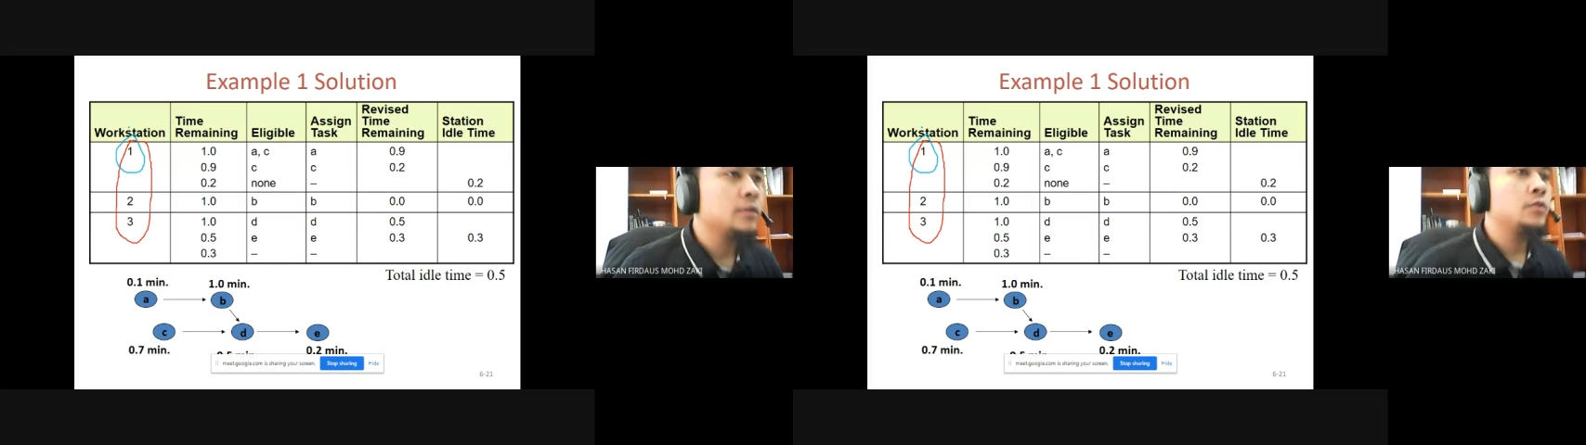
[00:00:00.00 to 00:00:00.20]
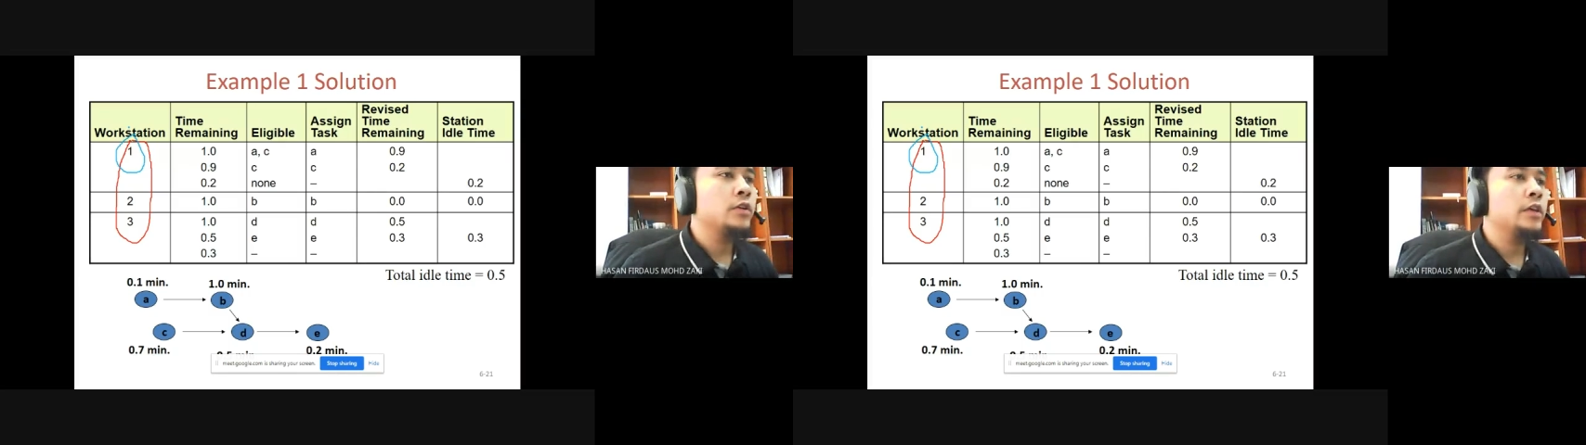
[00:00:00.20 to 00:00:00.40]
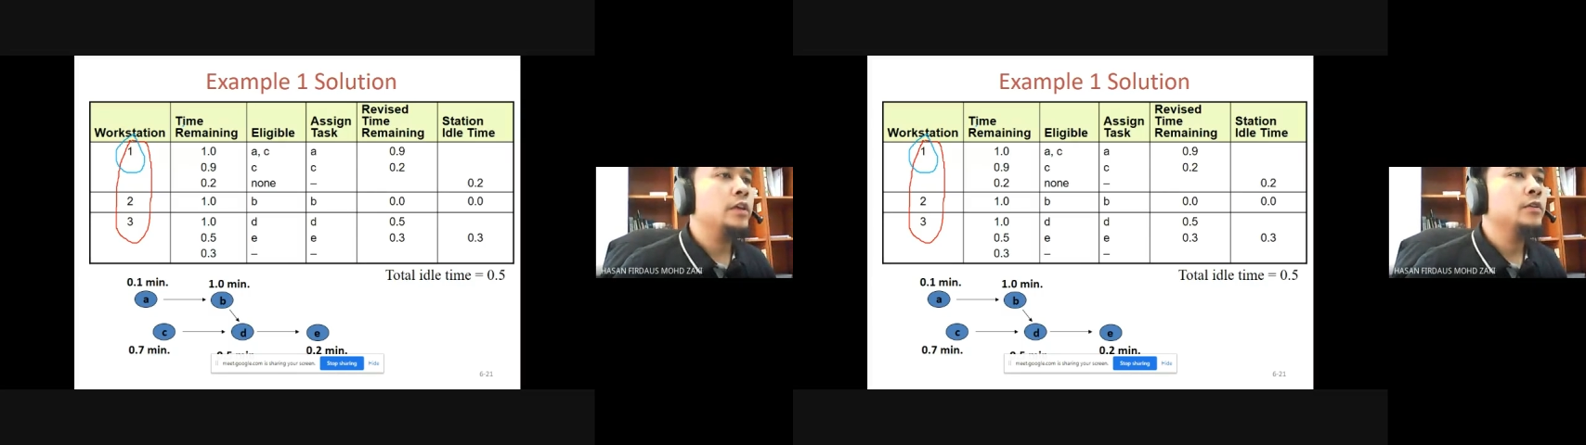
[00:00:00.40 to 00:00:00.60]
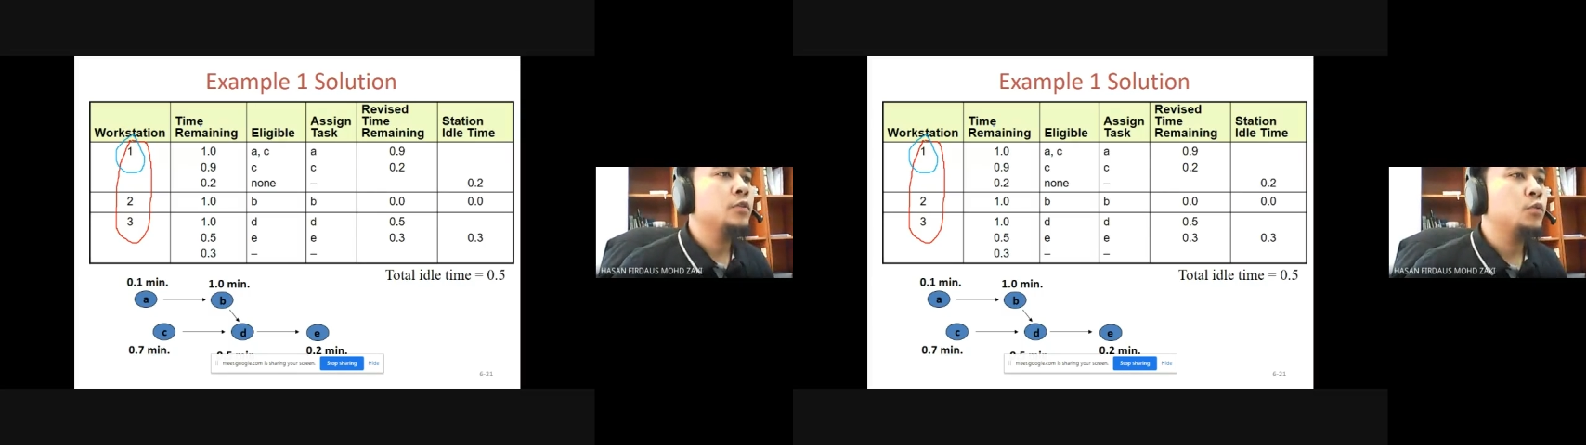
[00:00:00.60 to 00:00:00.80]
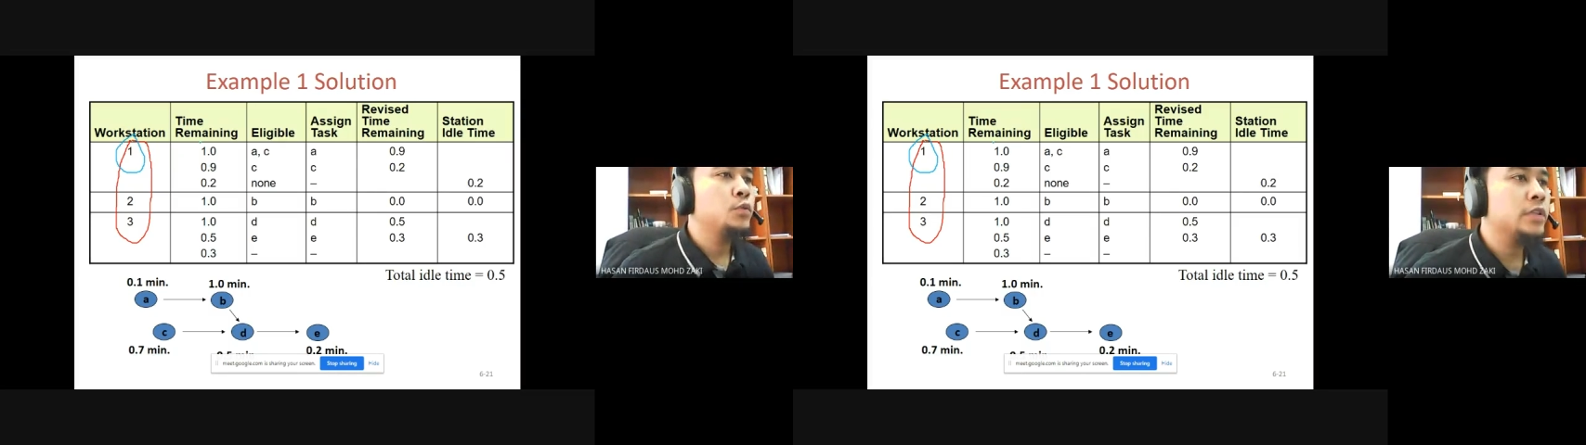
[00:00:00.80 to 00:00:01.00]
Okay,
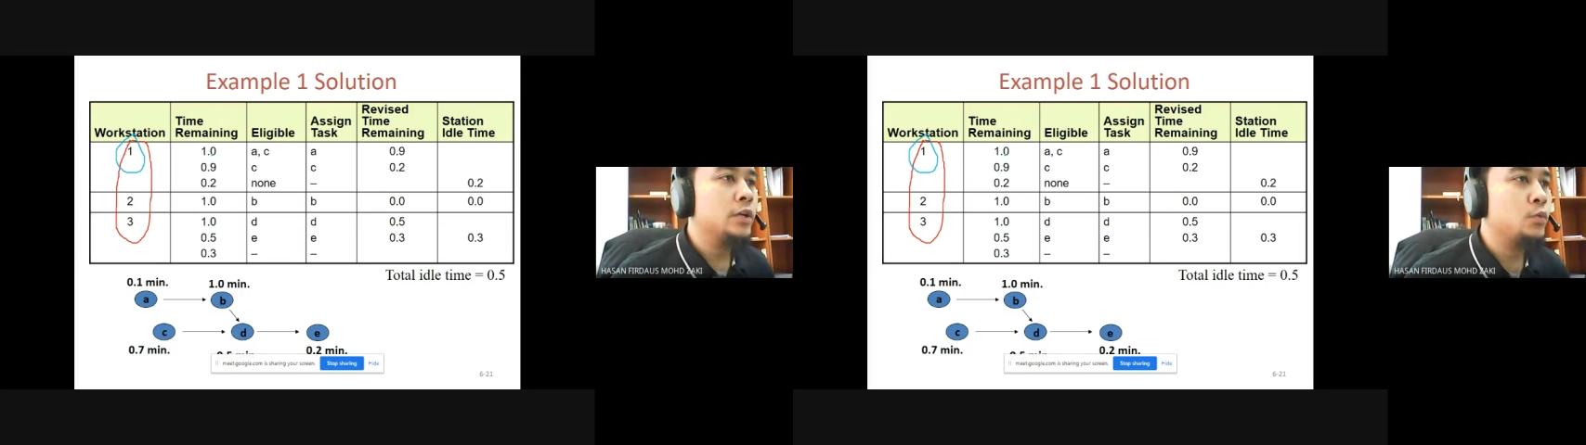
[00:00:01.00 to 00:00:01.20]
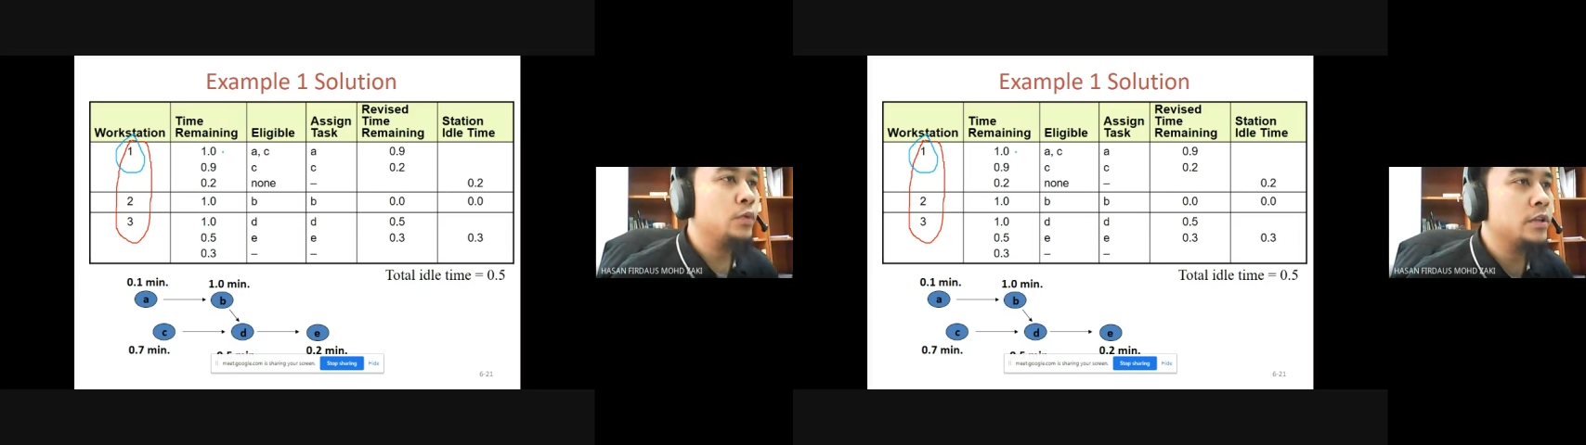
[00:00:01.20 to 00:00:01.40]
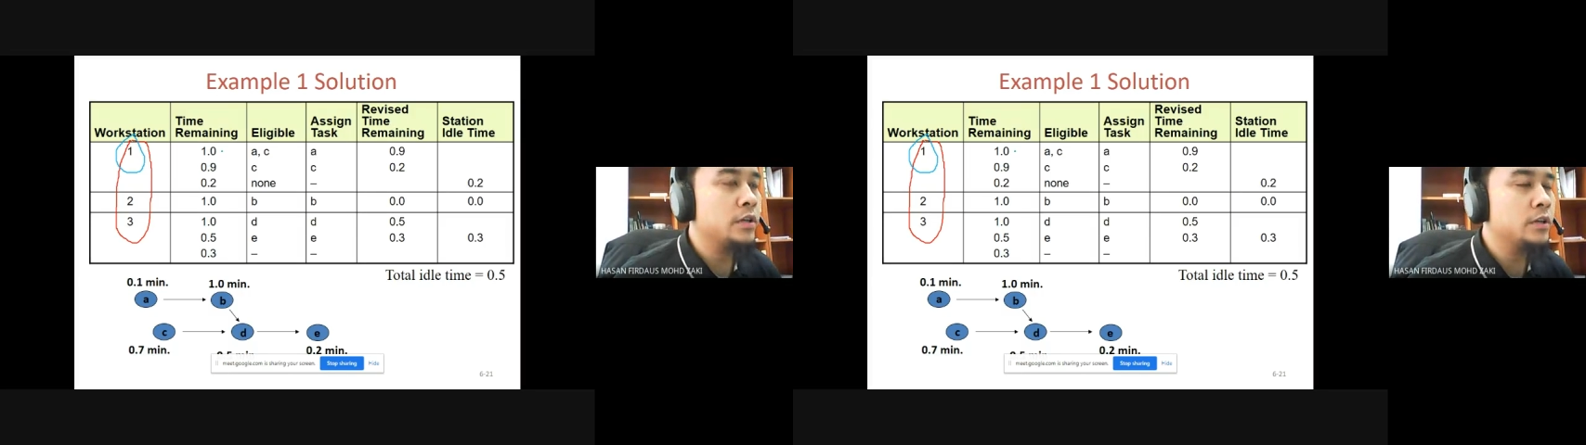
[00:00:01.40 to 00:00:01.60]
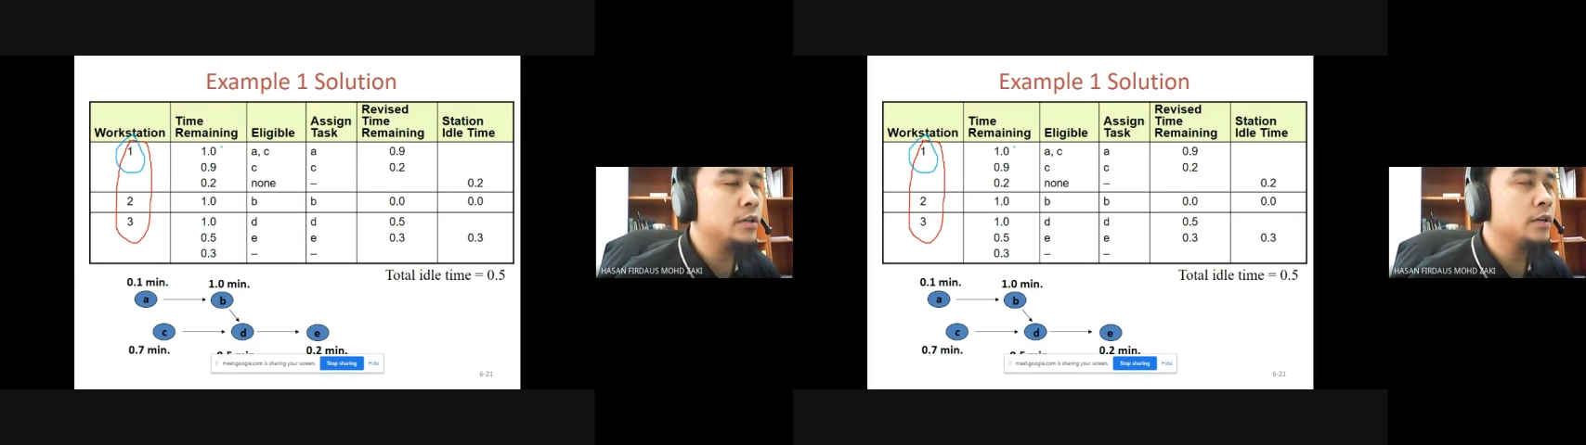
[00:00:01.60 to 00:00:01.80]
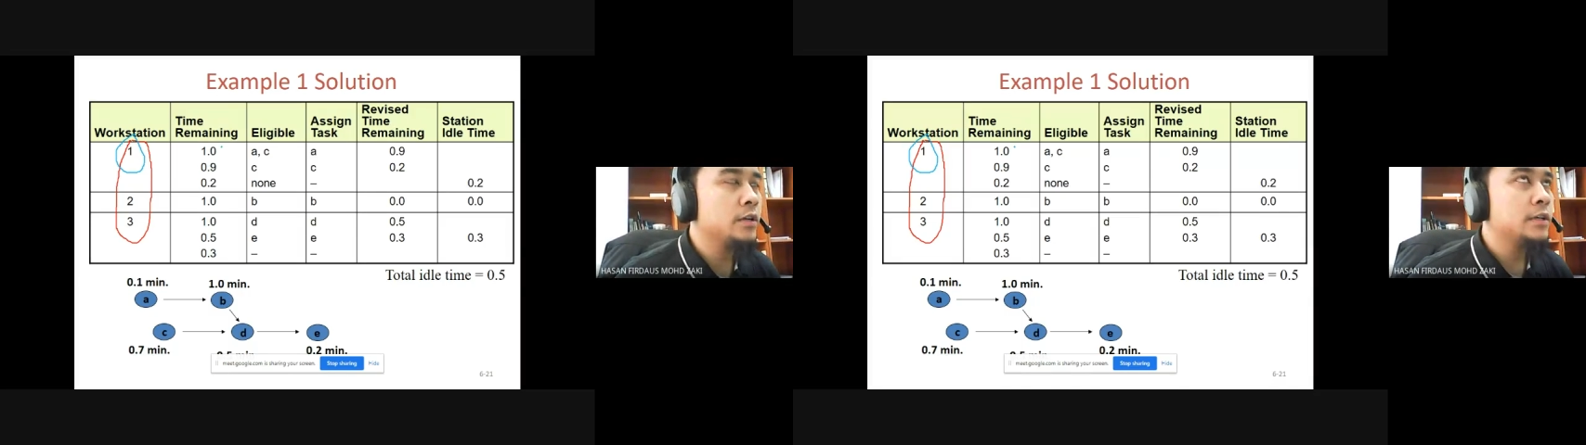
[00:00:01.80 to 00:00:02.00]
we start with the